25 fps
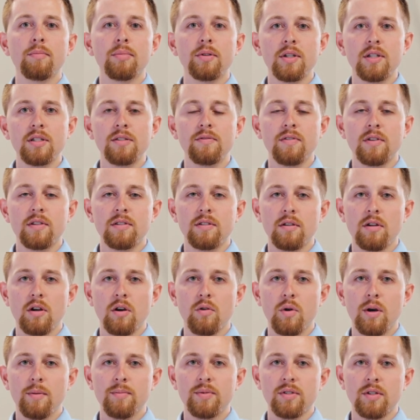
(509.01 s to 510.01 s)
please visit
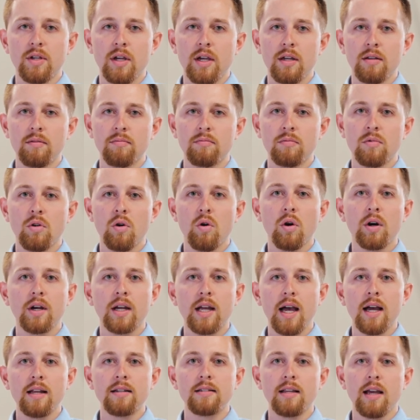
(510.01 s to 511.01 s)
our website or
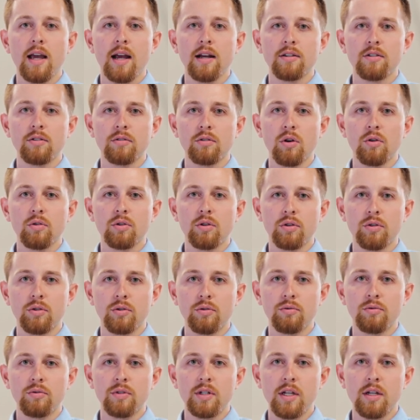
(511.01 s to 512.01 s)
contact your local
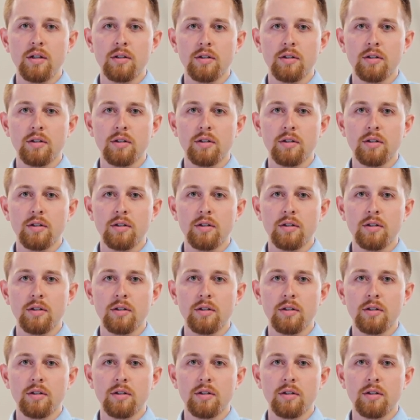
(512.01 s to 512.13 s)
Kuhn